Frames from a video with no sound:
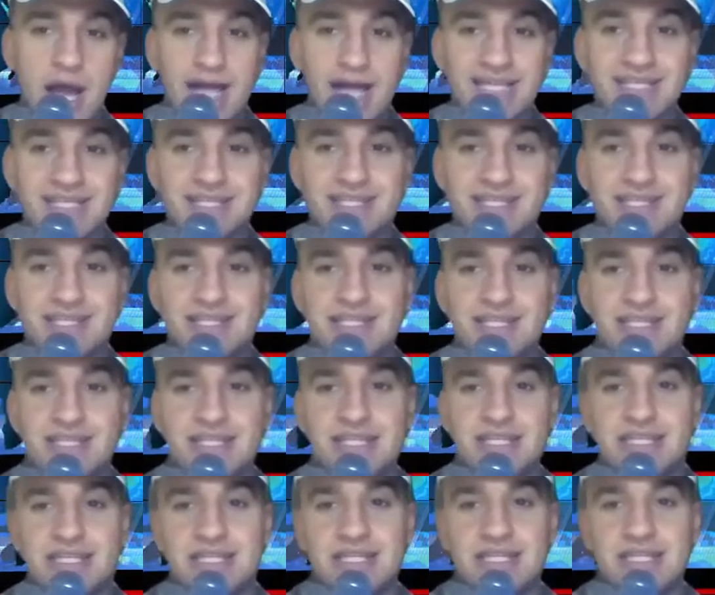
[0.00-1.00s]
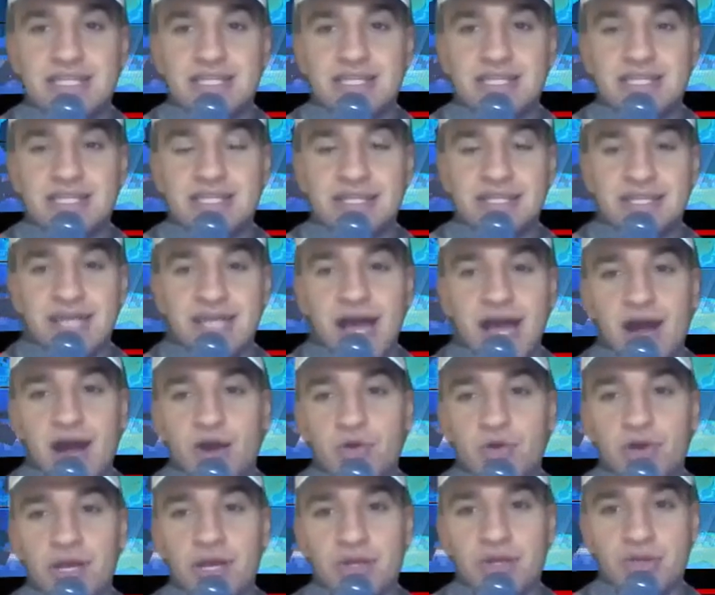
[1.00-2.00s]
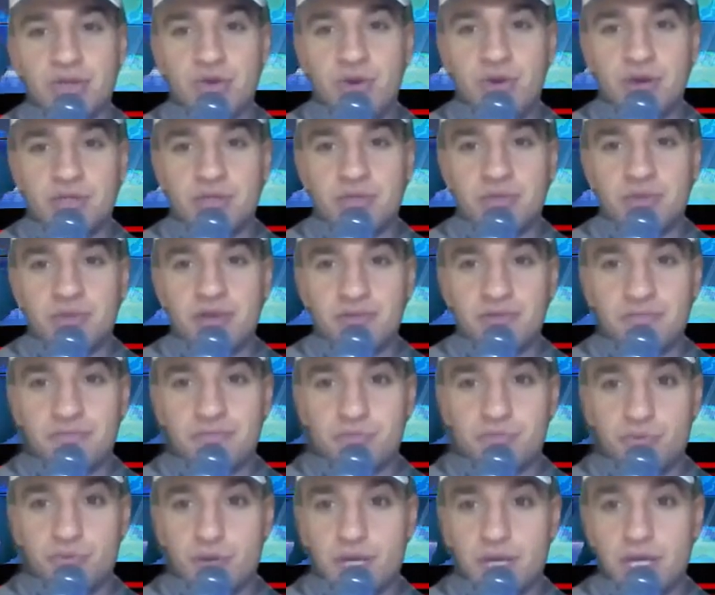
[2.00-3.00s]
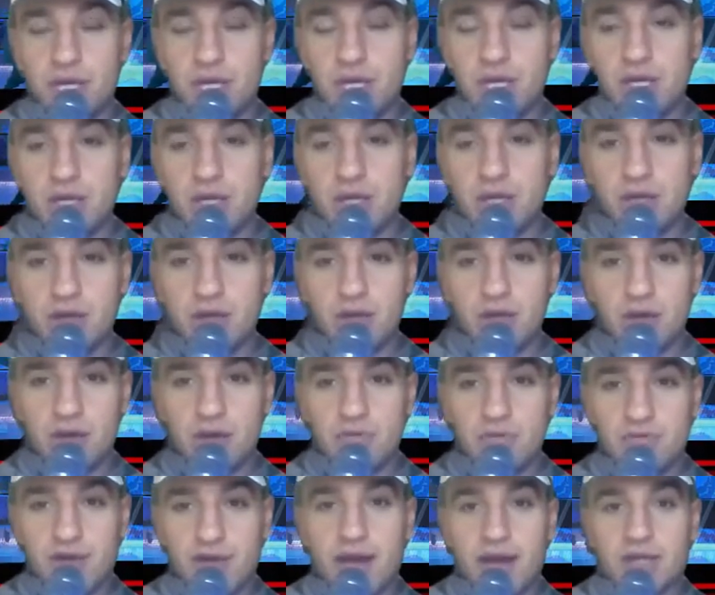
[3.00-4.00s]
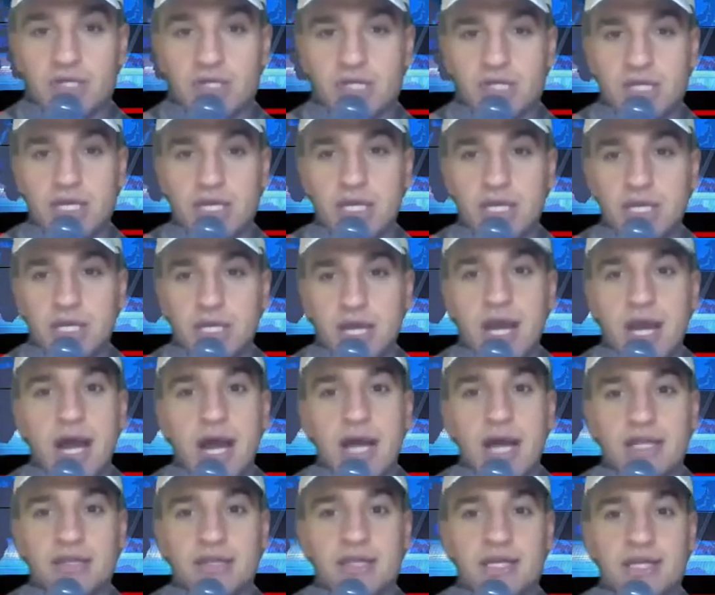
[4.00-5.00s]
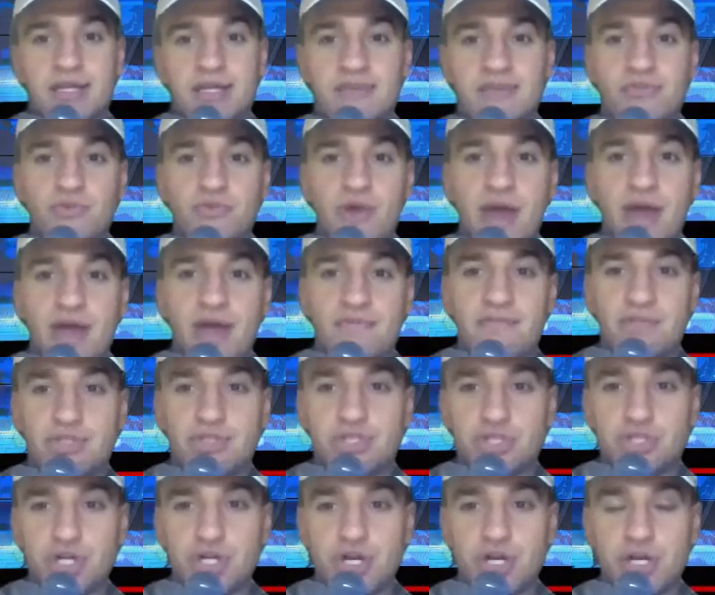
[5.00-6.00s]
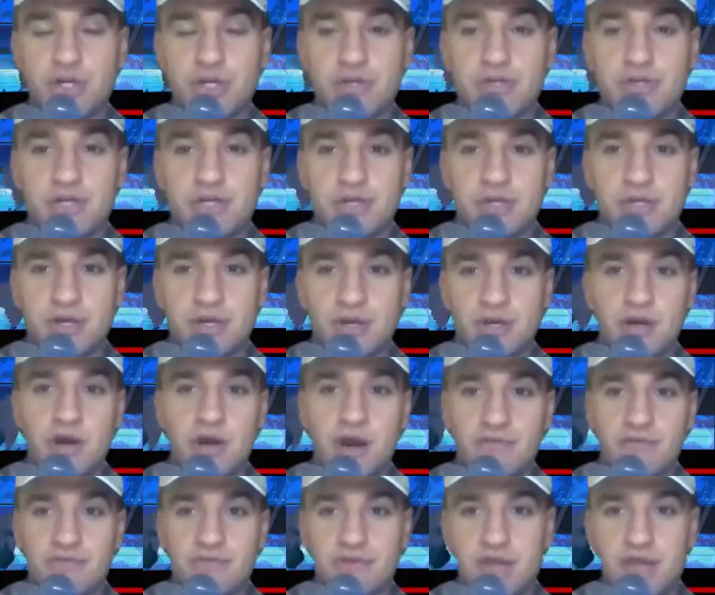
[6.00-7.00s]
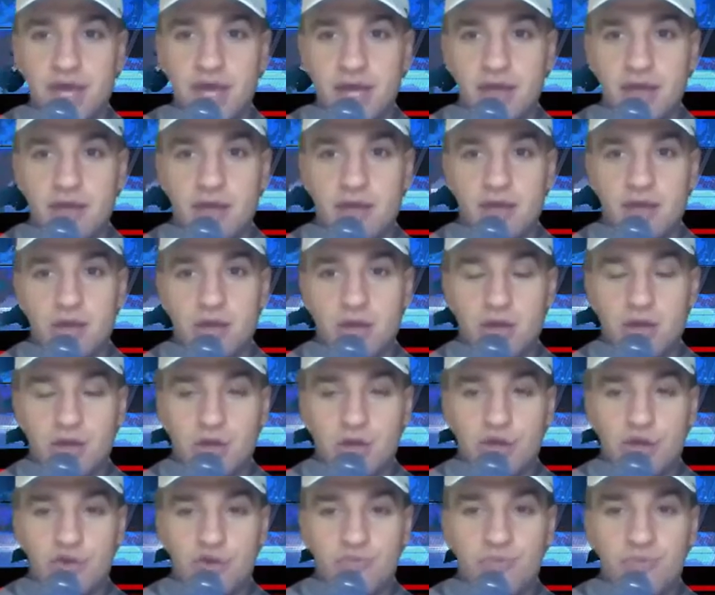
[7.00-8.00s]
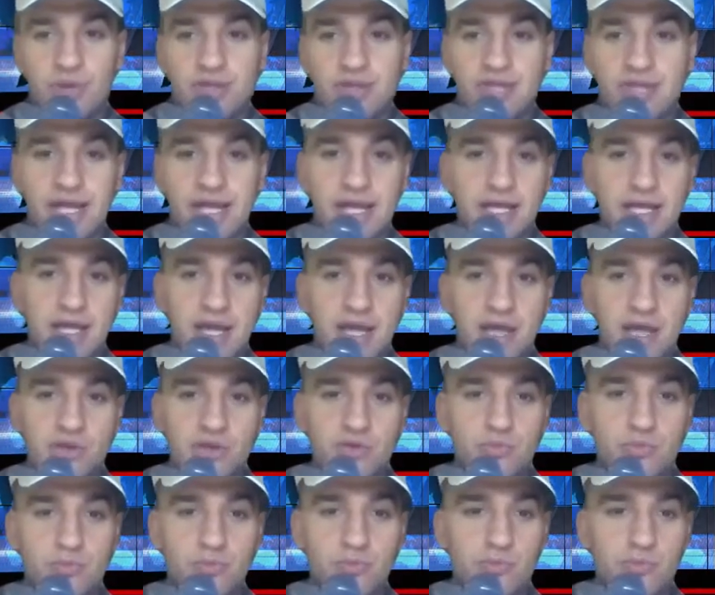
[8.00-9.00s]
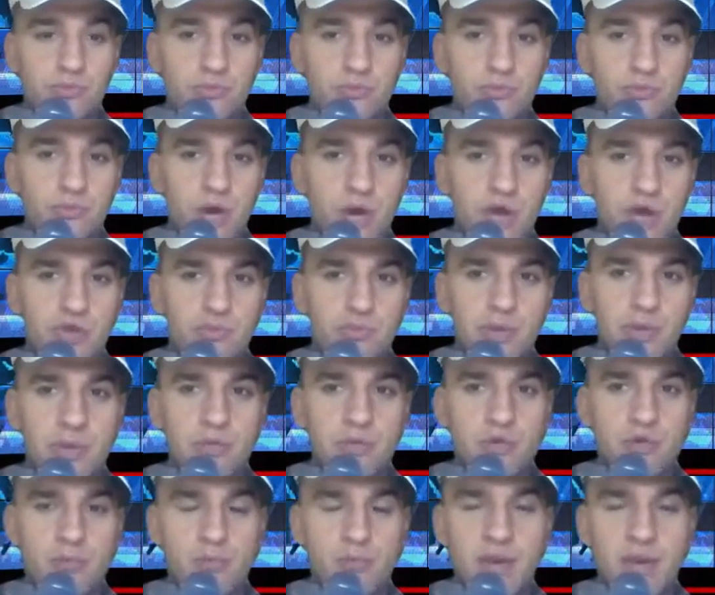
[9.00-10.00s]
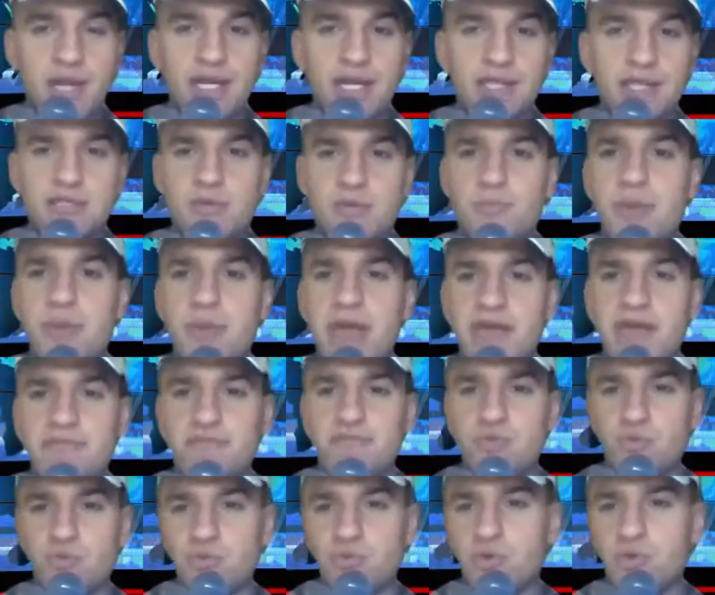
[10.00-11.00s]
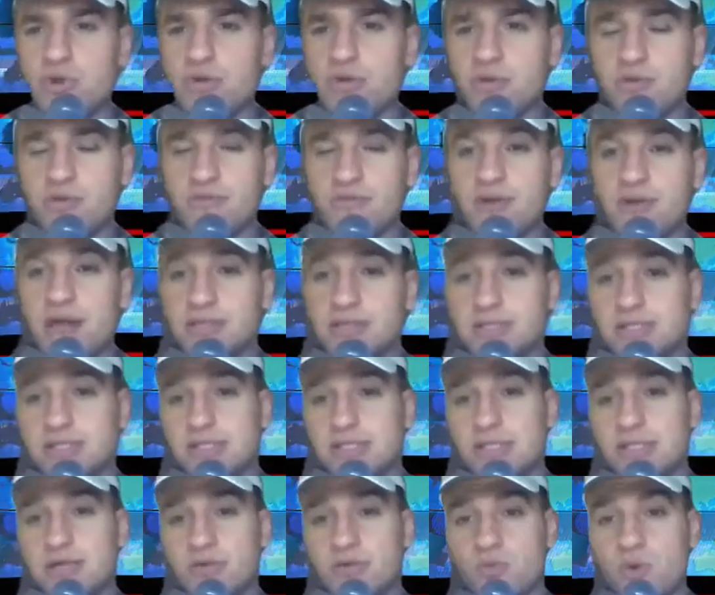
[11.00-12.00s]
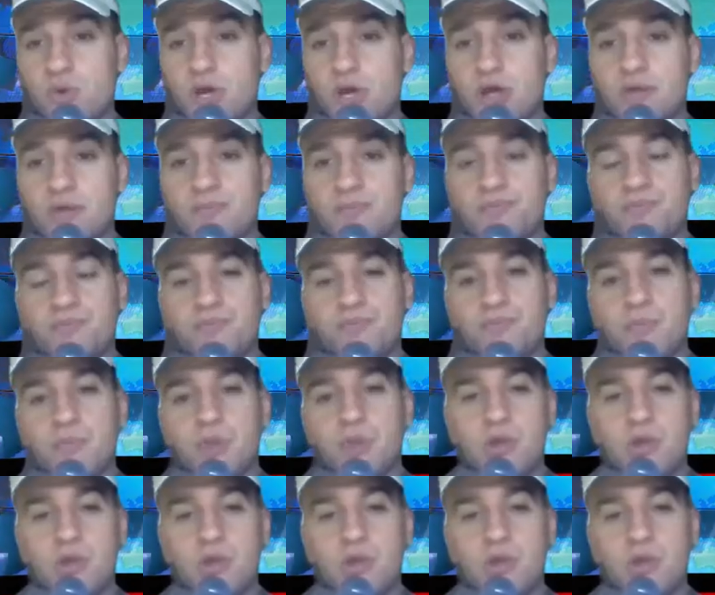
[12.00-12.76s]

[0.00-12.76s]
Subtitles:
I doubt it's going to be a free vaccine. I think if you have insurance, it's going to cover that. But then again, other people may need to pay for the vaccine as well.